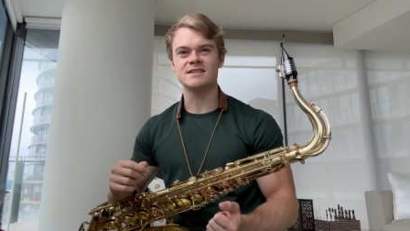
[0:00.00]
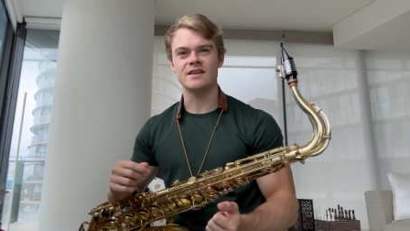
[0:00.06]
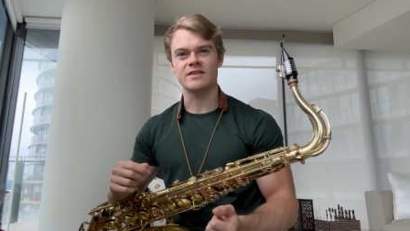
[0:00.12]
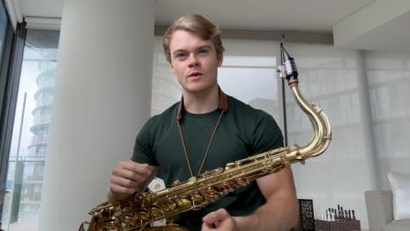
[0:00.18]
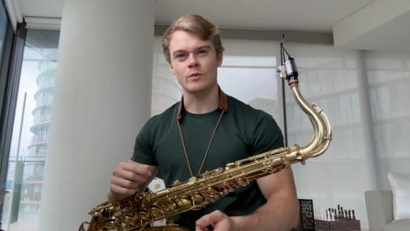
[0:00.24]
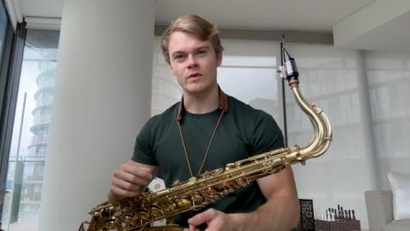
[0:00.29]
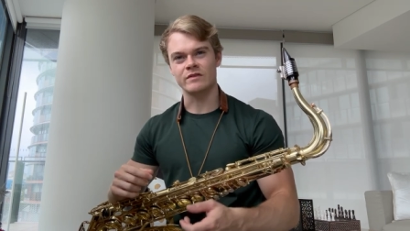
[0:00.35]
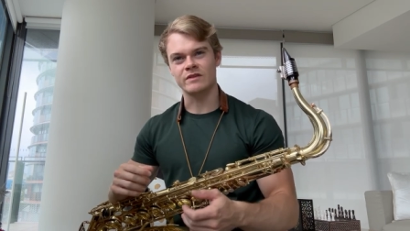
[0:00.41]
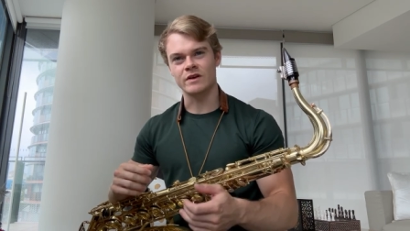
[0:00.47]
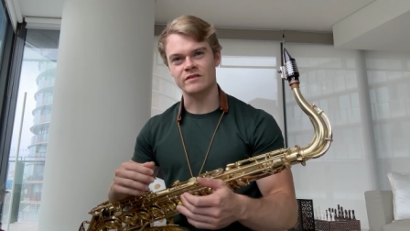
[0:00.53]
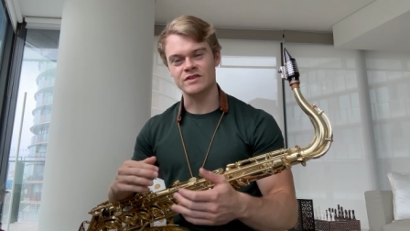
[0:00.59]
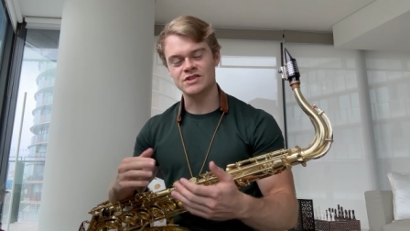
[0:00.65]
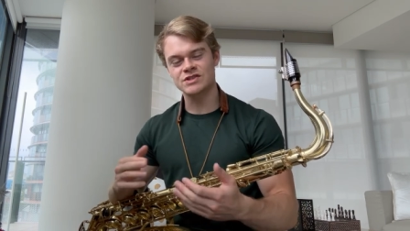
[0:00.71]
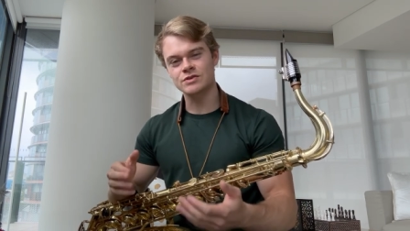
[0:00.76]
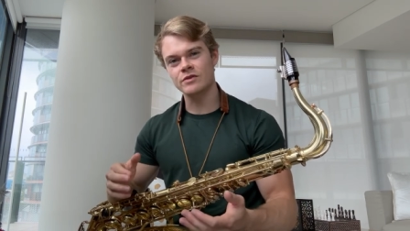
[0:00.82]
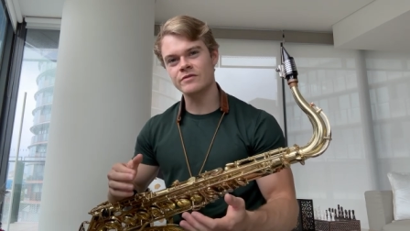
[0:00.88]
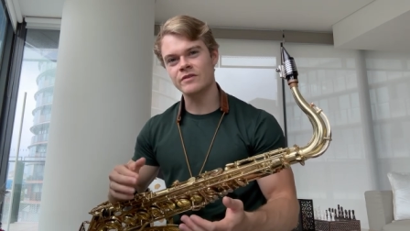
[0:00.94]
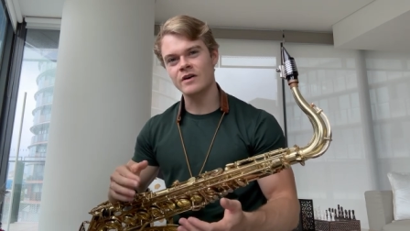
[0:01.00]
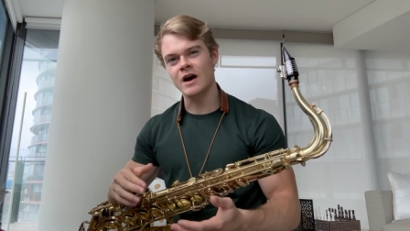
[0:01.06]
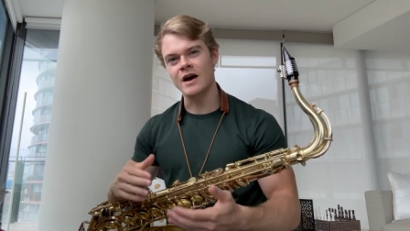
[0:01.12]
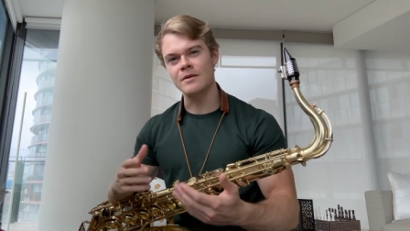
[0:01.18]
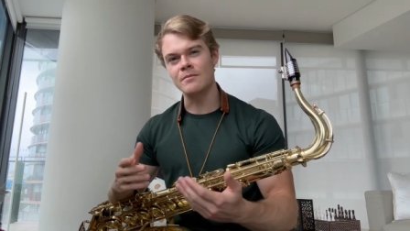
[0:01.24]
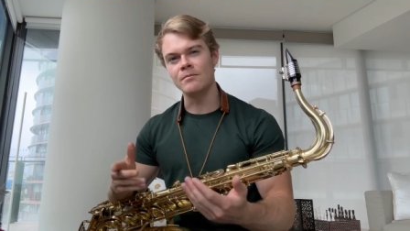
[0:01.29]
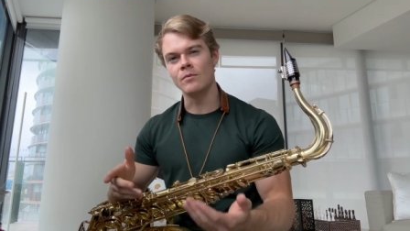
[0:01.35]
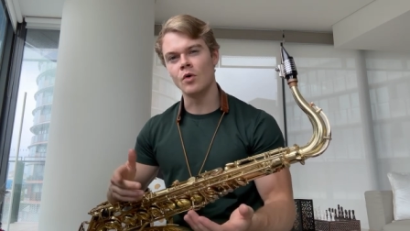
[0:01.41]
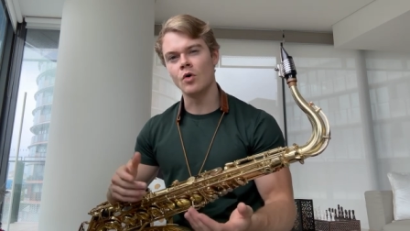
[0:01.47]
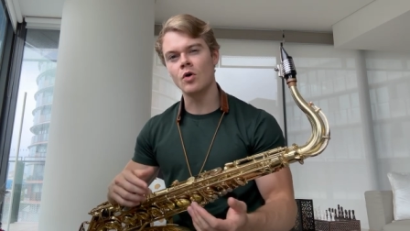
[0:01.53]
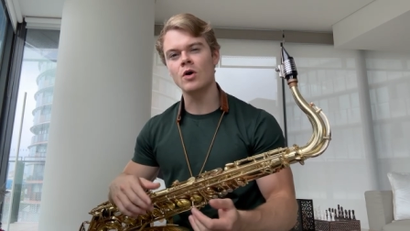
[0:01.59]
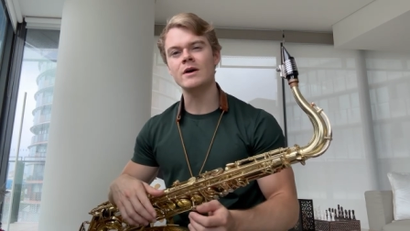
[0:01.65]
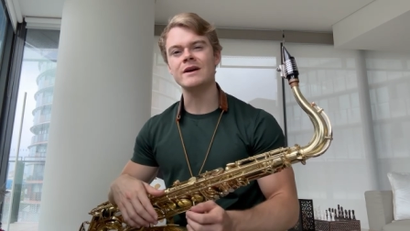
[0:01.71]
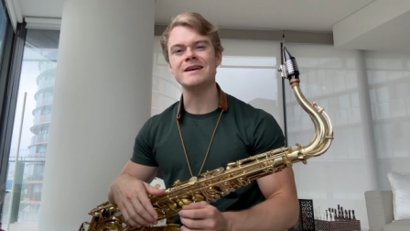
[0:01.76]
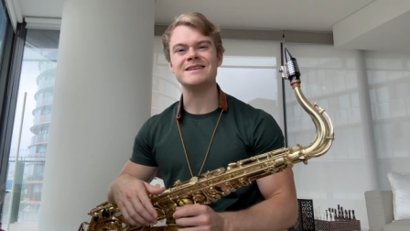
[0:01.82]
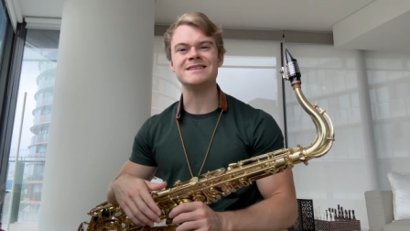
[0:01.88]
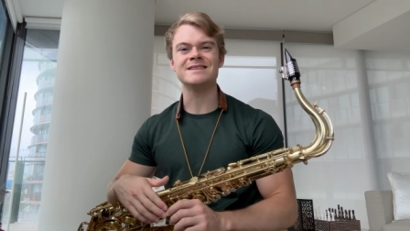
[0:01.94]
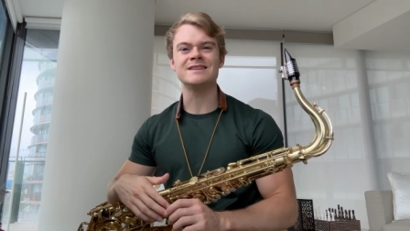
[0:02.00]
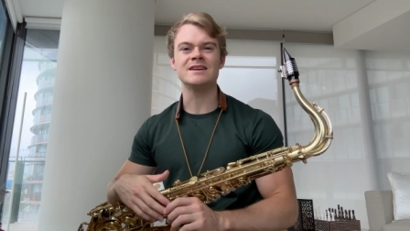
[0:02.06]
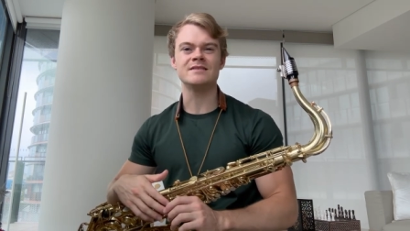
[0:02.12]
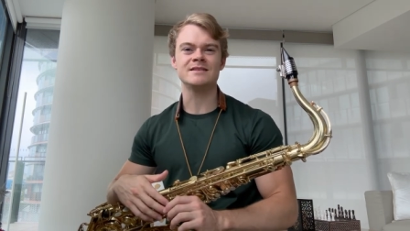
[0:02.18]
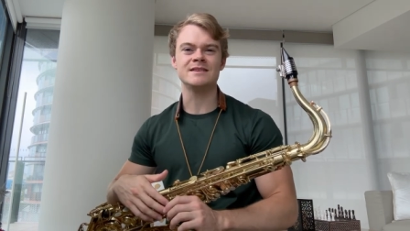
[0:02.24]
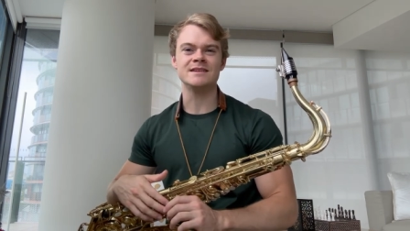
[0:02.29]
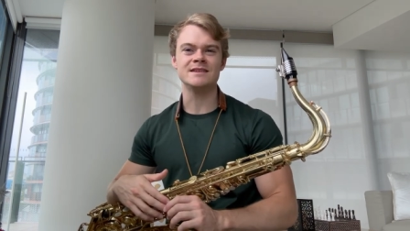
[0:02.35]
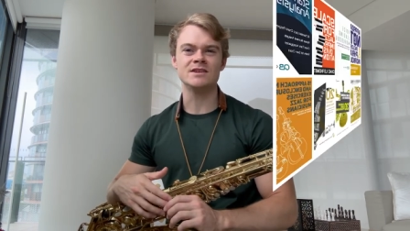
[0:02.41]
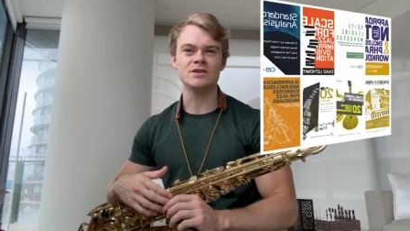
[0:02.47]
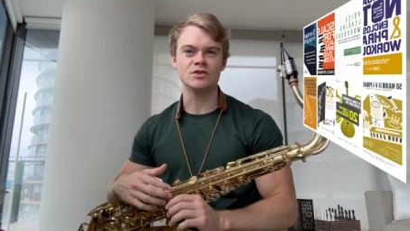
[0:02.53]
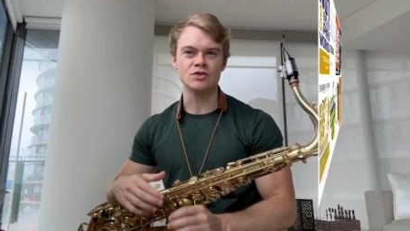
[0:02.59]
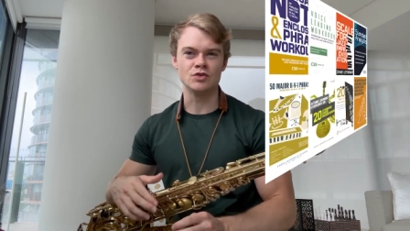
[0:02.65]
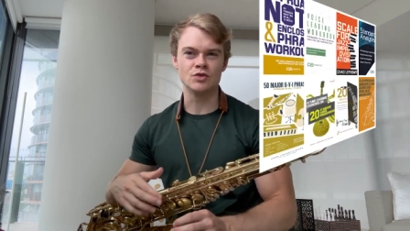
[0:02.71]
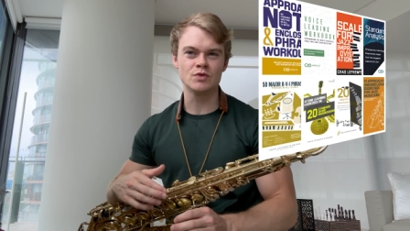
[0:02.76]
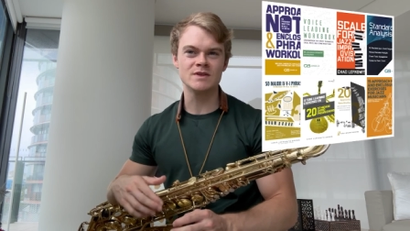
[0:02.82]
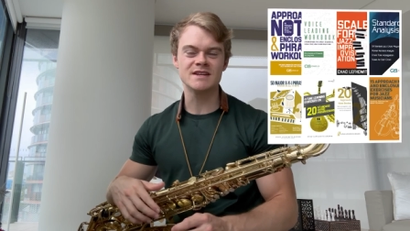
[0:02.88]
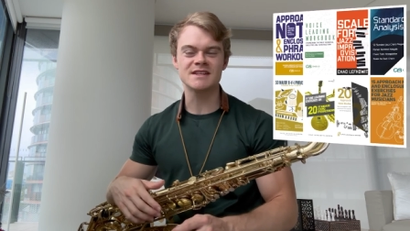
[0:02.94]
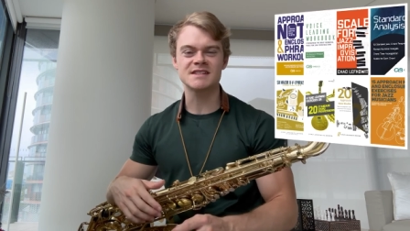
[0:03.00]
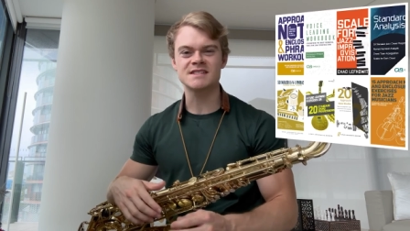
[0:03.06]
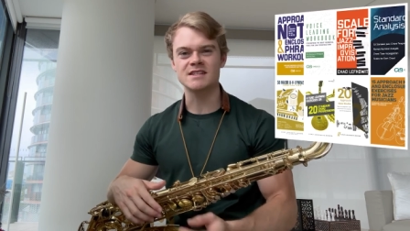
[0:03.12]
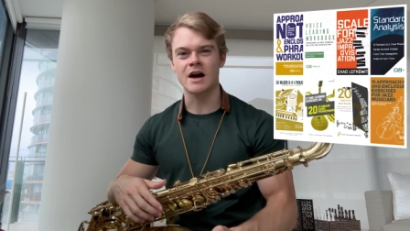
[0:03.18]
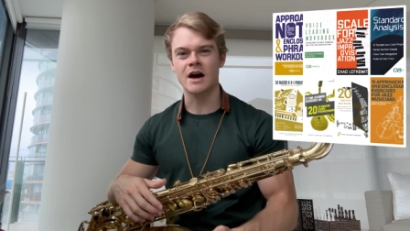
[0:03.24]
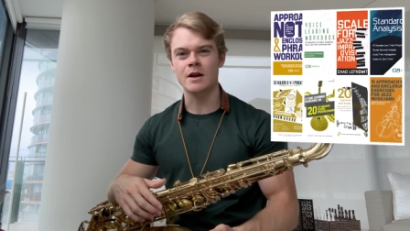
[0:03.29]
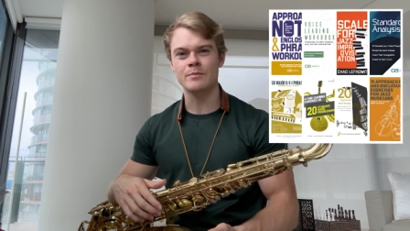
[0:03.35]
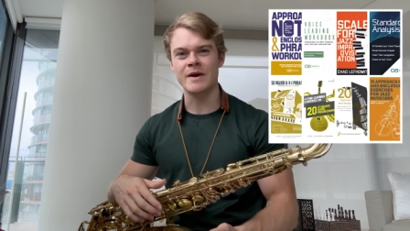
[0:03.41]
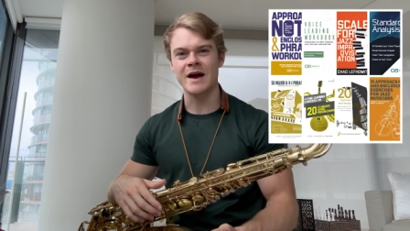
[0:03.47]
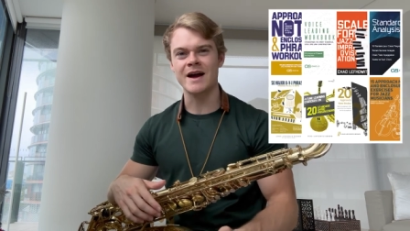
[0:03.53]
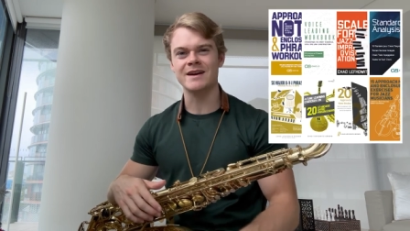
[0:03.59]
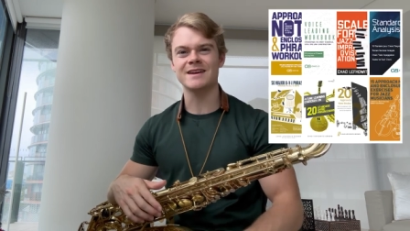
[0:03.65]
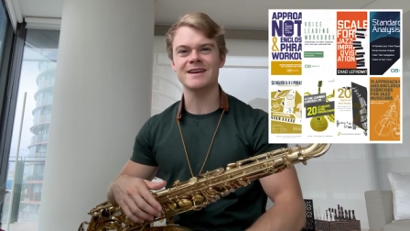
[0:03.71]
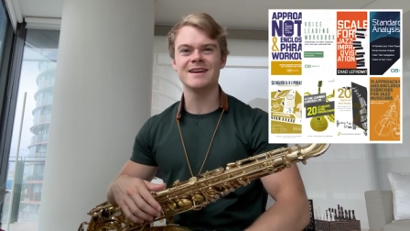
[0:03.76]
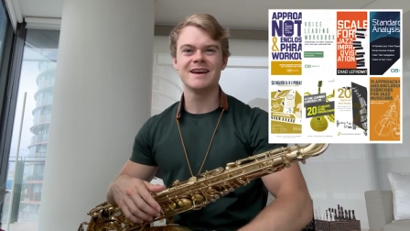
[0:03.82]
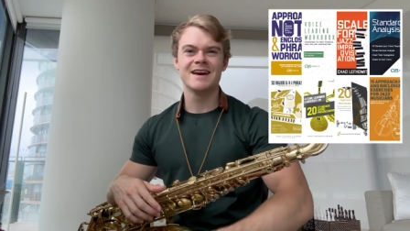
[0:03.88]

that we have covered so far and more in the New Year Starter Pack.